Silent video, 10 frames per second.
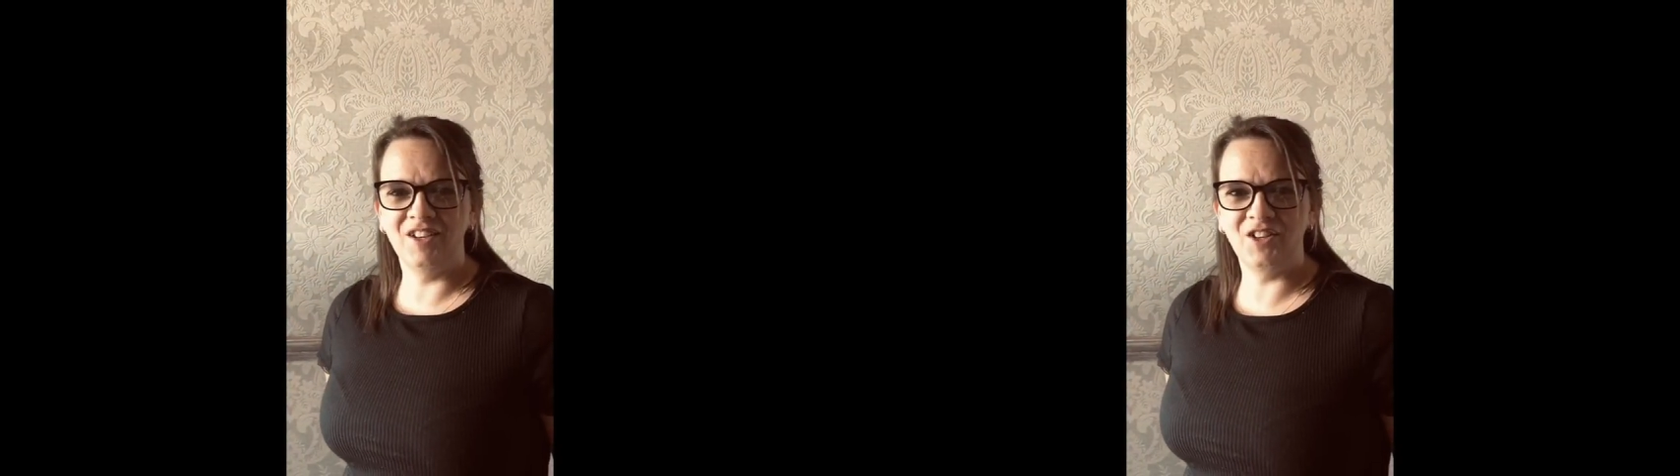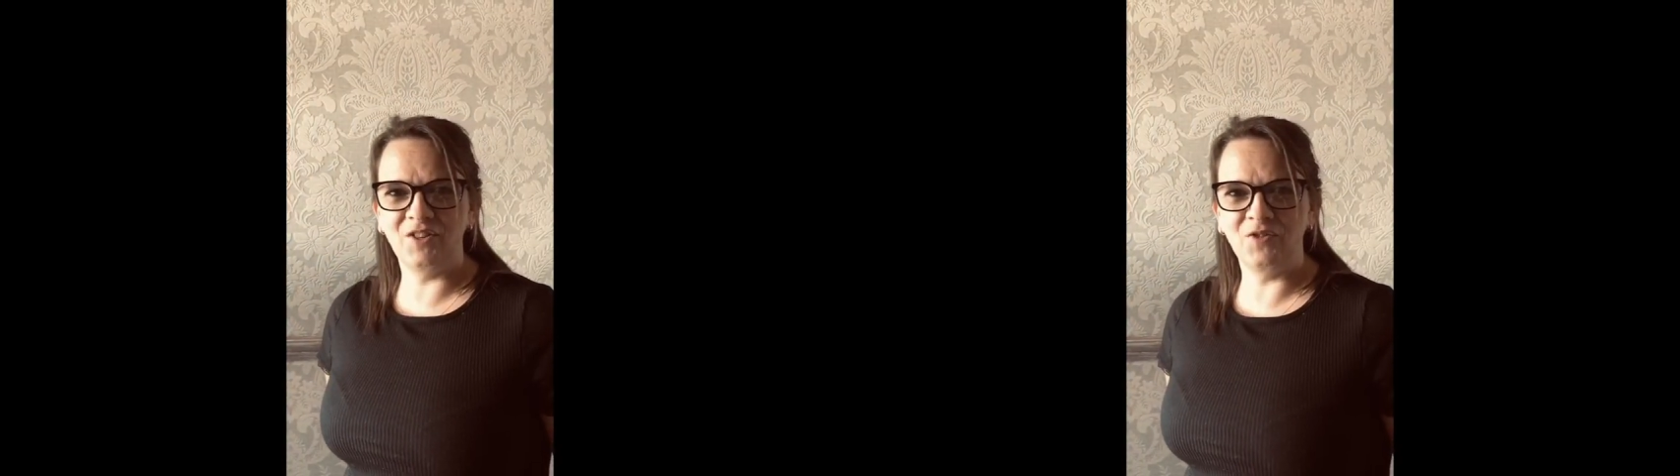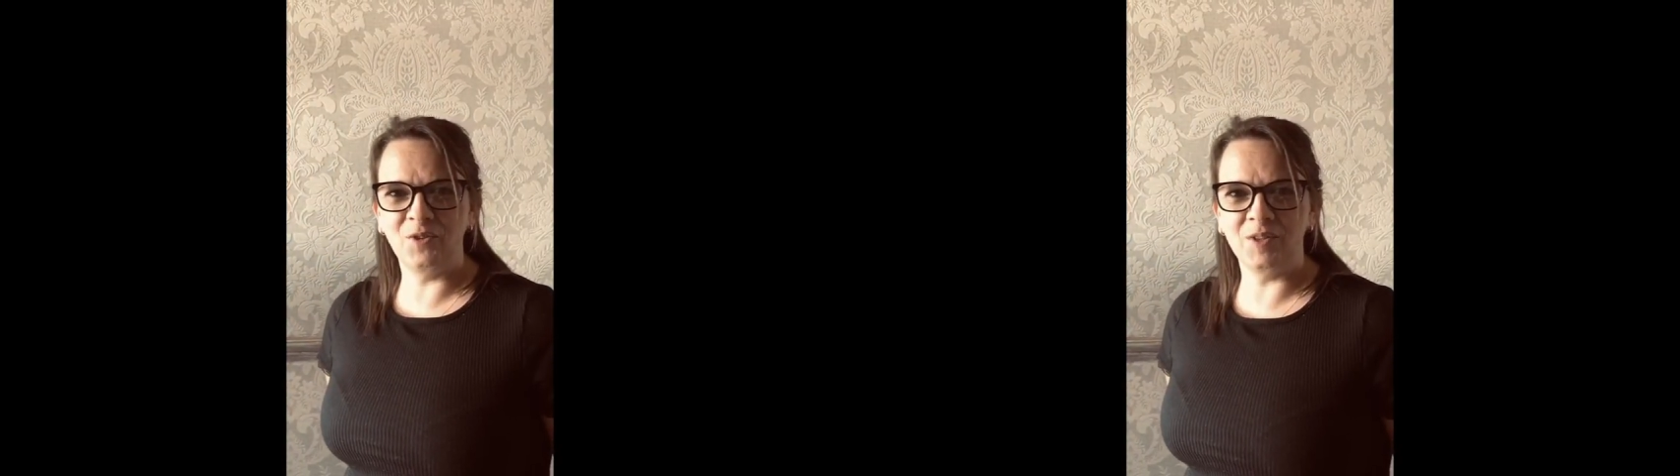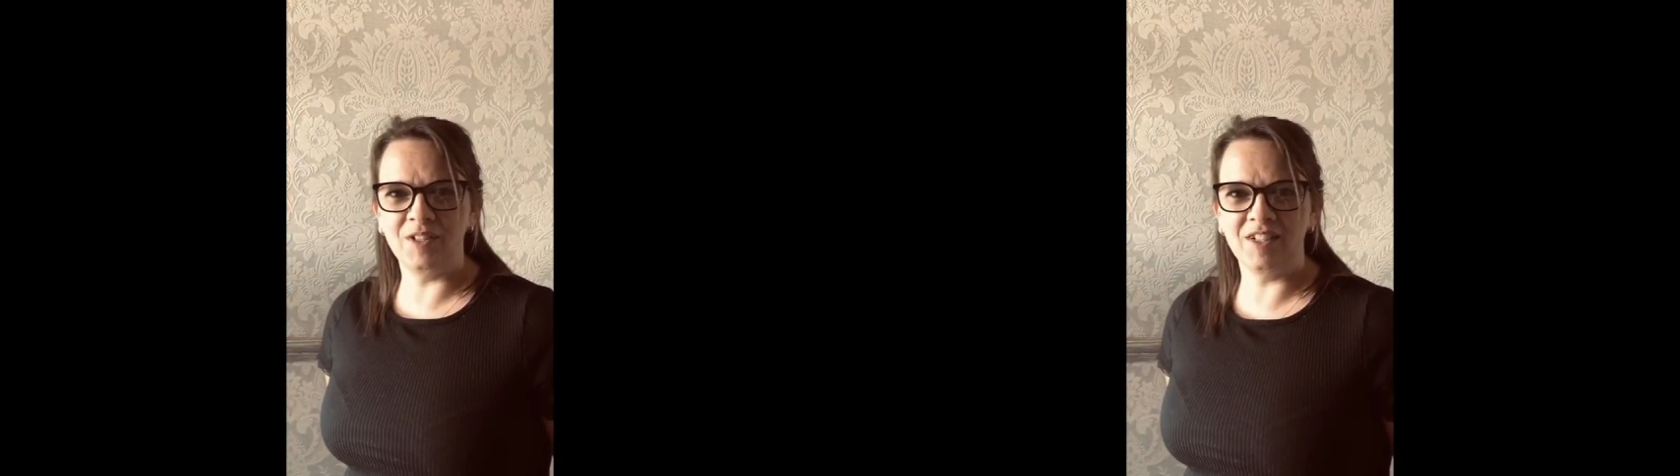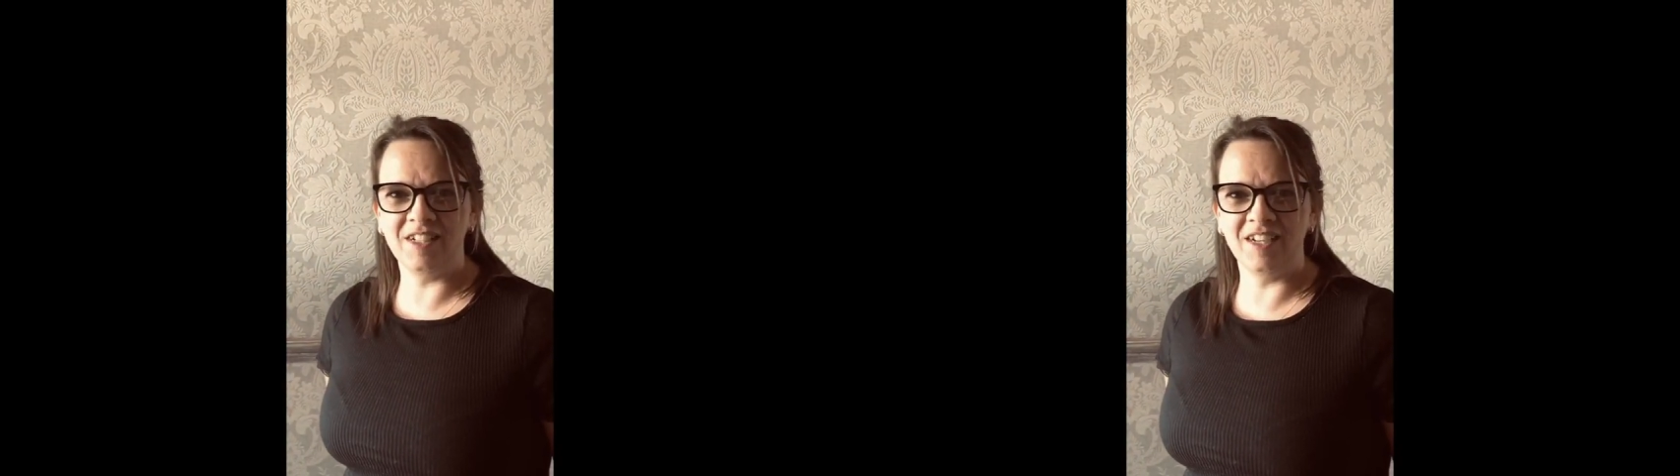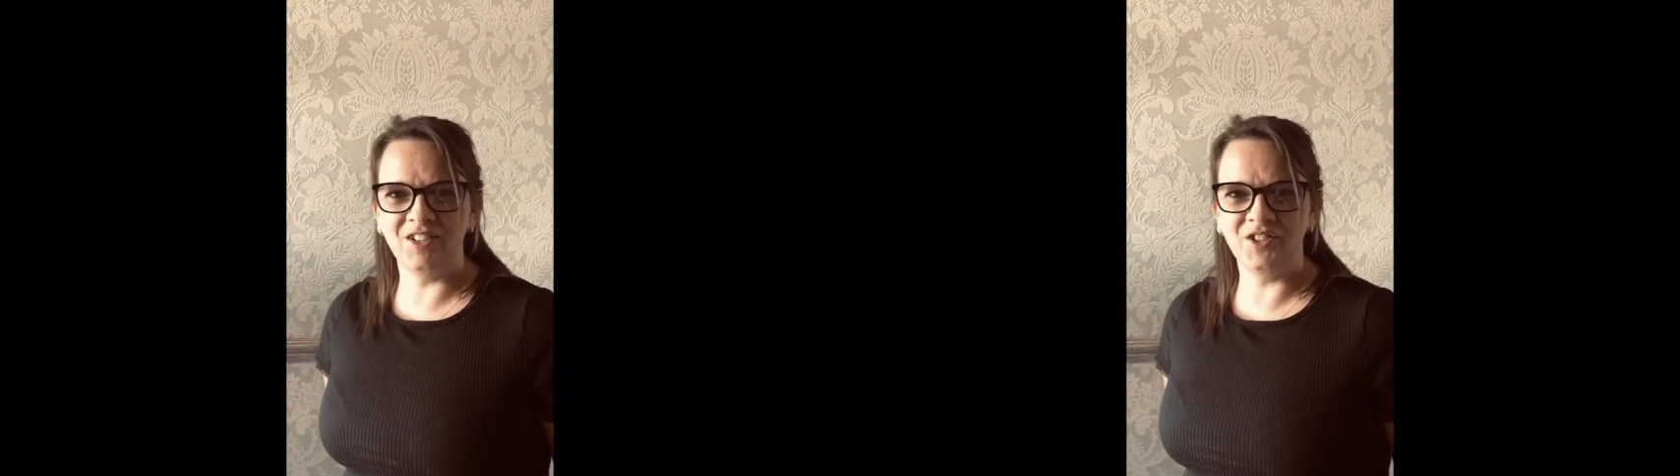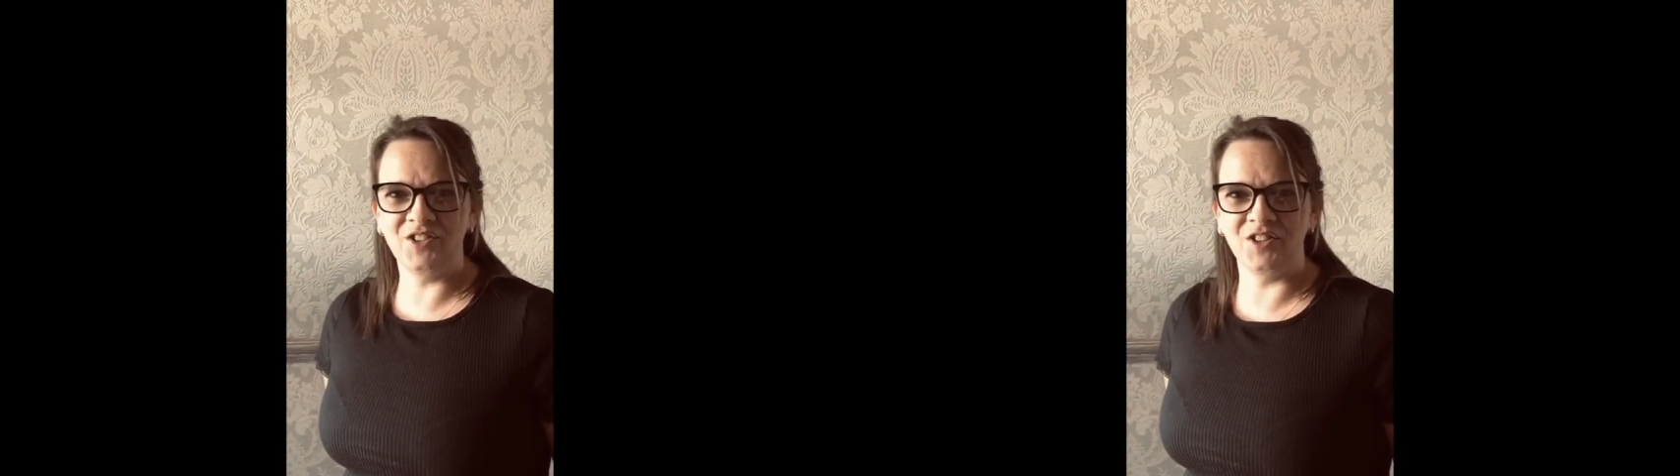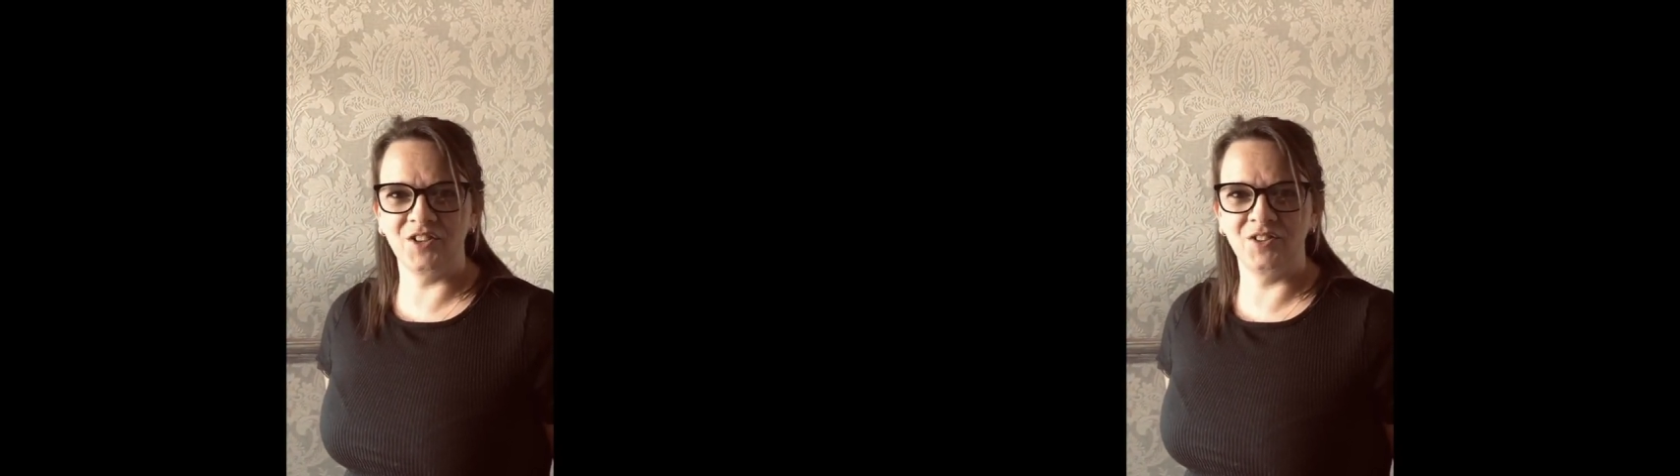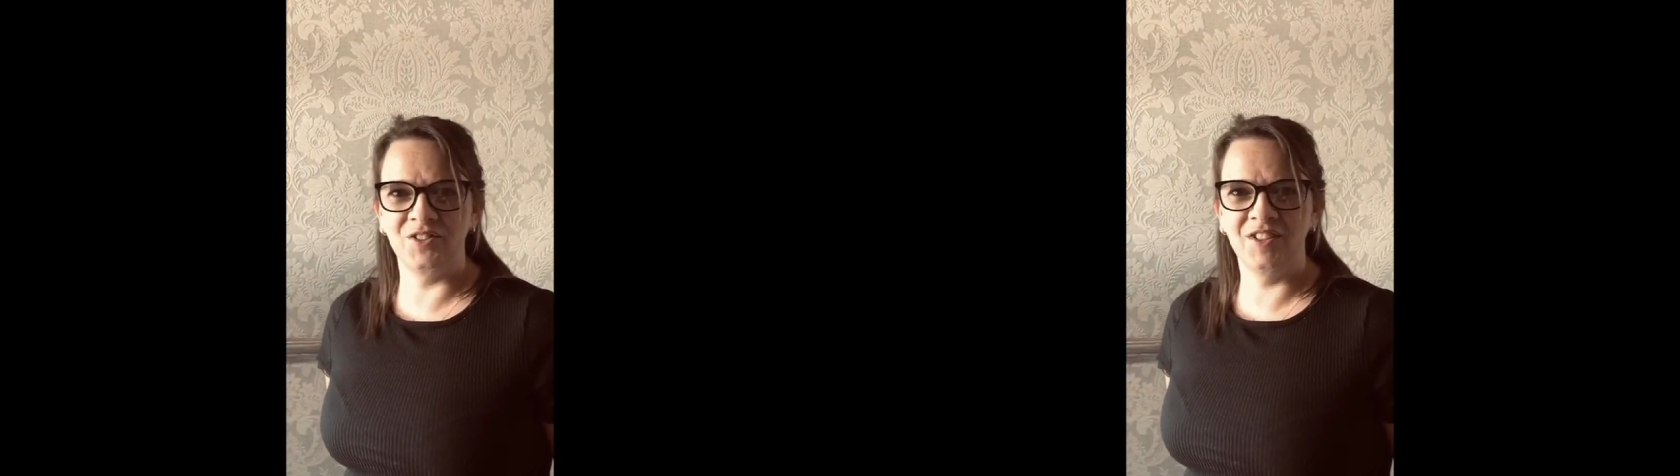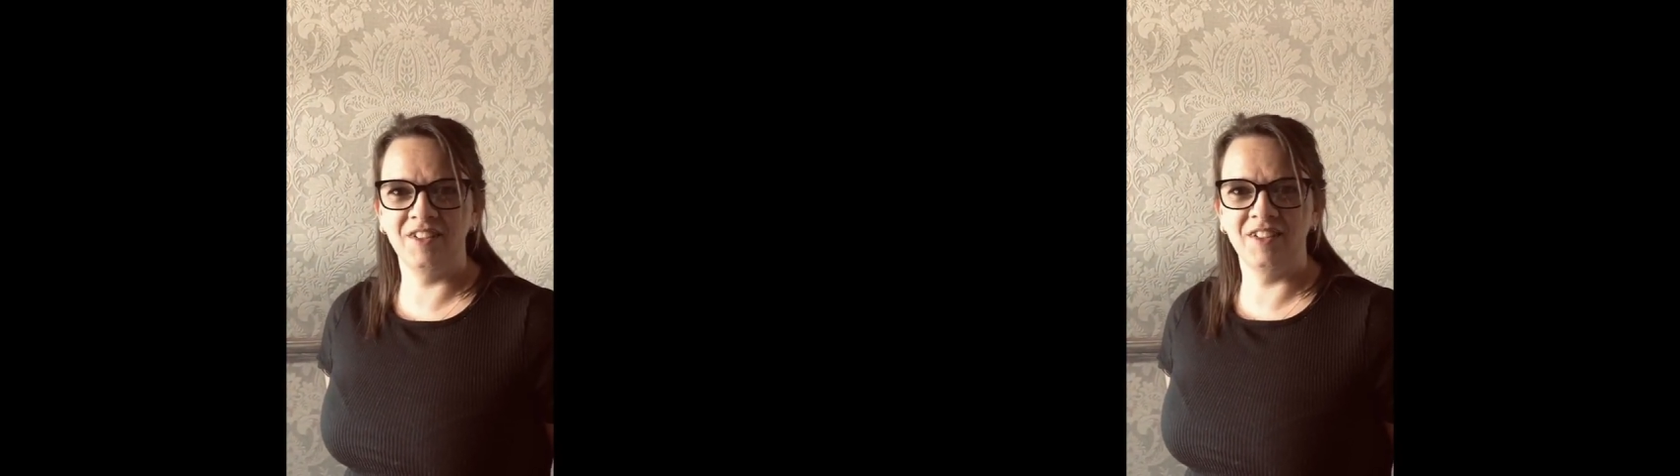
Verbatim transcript: Looking forward to seeing you soon.